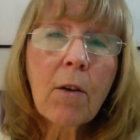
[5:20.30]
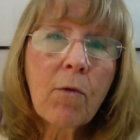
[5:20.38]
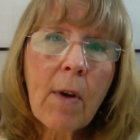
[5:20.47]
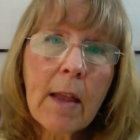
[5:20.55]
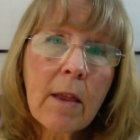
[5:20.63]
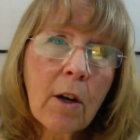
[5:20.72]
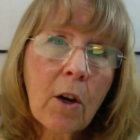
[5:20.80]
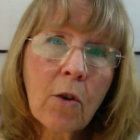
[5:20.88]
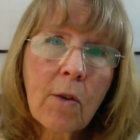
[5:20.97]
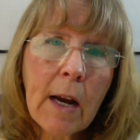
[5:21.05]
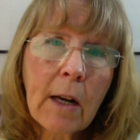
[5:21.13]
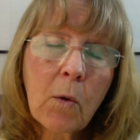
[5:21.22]
find the
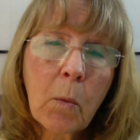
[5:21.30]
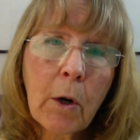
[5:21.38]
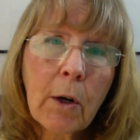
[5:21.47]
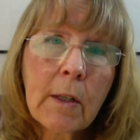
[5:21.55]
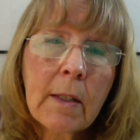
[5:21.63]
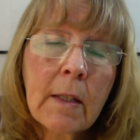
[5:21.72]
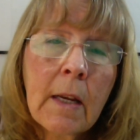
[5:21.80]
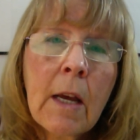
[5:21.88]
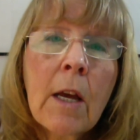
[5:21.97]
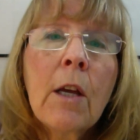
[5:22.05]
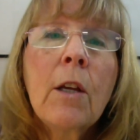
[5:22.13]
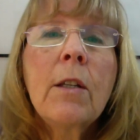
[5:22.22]
correct words,
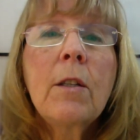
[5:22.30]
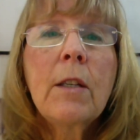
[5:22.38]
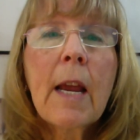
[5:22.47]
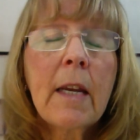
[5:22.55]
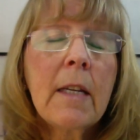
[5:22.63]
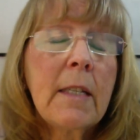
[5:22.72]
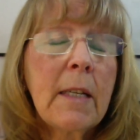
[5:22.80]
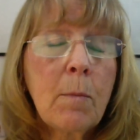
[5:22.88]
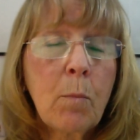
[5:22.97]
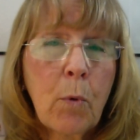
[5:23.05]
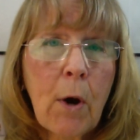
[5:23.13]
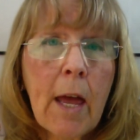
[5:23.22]
take a deep
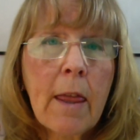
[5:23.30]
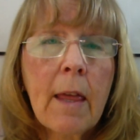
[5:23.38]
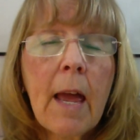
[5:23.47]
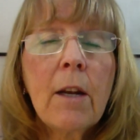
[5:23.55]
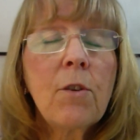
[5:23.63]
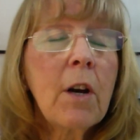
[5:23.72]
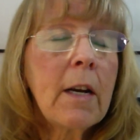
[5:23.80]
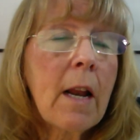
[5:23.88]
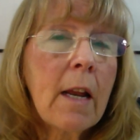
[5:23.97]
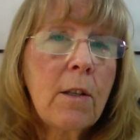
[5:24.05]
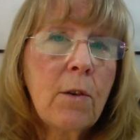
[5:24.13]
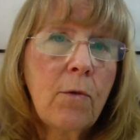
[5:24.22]
breath and try
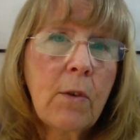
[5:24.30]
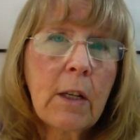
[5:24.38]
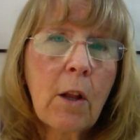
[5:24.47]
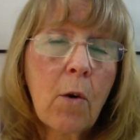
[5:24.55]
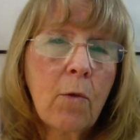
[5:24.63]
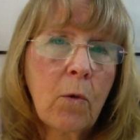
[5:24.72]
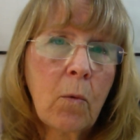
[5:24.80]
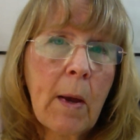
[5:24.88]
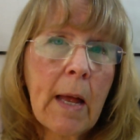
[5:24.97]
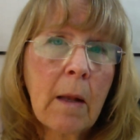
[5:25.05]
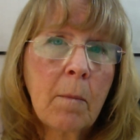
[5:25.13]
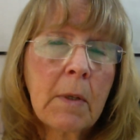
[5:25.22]
not to feel
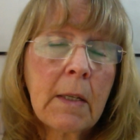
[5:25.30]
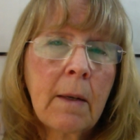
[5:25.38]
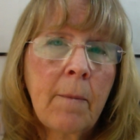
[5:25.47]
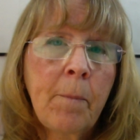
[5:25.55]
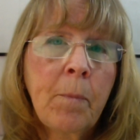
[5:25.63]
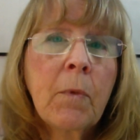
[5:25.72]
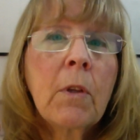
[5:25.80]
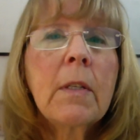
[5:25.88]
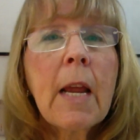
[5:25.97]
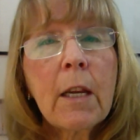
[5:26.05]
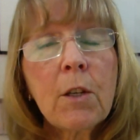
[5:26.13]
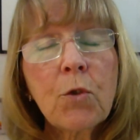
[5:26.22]
overwhelmed.
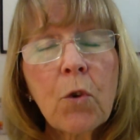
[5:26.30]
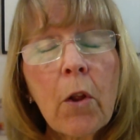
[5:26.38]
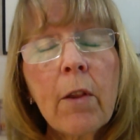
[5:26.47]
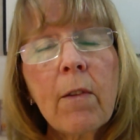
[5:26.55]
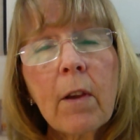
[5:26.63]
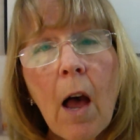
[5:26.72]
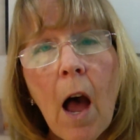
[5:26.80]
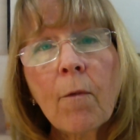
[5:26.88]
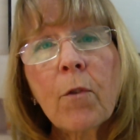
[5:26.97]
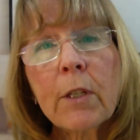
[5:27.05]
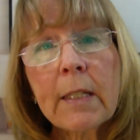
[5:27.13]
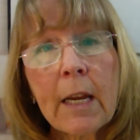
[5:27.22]
Take control of the
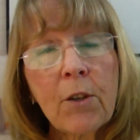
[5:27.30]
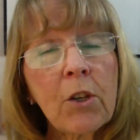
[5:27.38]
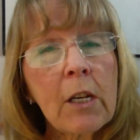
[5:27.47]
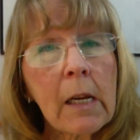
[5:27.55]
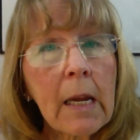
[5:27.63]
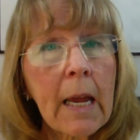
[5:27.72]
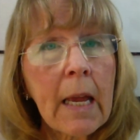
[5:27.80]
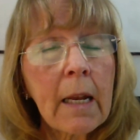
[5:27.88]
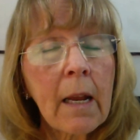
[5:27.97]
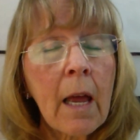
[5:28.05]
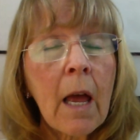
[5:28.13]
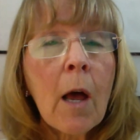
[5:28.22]
conversation again,
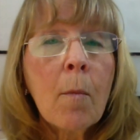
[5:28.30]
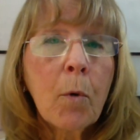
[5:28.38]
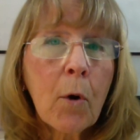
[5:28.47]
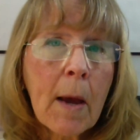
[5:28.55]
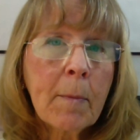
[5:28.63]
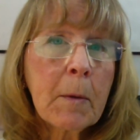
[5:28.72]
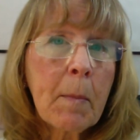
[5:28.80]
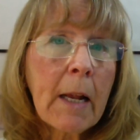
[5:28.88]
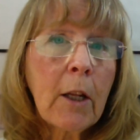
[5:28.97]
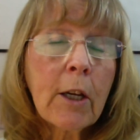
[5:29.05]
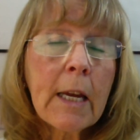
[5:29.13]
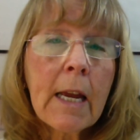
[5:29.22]
perhaps by
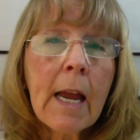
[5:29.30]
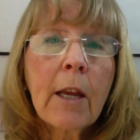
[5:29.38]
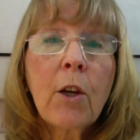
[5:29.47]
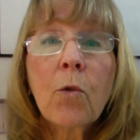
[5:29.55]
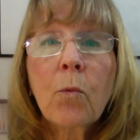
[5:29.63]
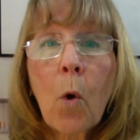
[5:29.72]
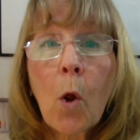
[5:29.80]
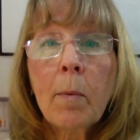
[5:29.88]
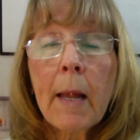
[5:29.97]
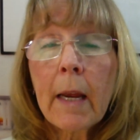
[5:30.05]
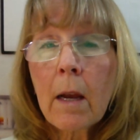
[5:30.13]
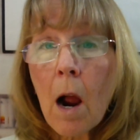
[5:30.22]
looking at your
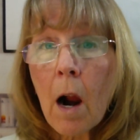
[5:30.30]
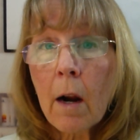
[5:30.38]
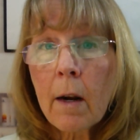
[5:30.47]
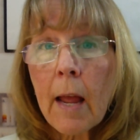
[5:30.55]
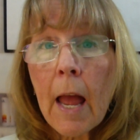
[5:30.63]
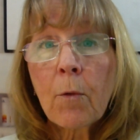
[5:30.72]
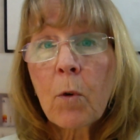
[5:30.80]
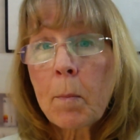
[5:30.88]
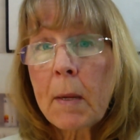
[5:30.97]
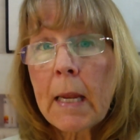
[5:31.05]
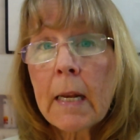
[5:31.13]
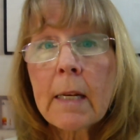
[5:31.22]
role-play card and
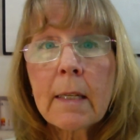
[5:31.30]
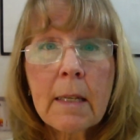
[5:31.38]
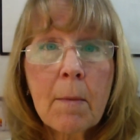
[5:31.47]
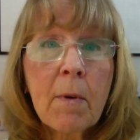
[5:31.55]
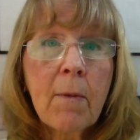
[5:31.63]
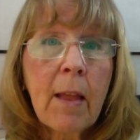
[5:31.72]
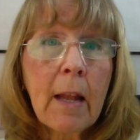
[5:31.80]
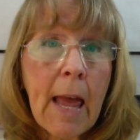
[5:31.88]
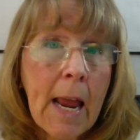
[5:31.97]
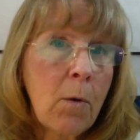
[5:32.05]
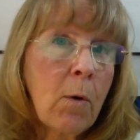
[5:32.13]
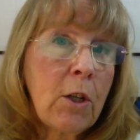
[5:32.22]
repeating some of the
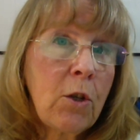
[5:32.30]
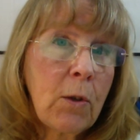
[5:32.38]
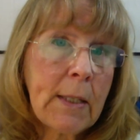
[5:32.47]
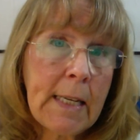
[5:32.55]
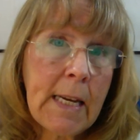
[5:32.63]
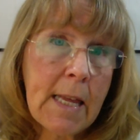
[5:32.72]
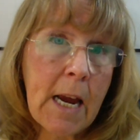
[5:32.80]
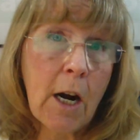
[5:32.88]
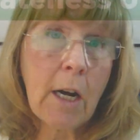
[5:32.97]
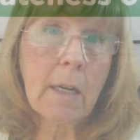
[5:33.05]
language you see there.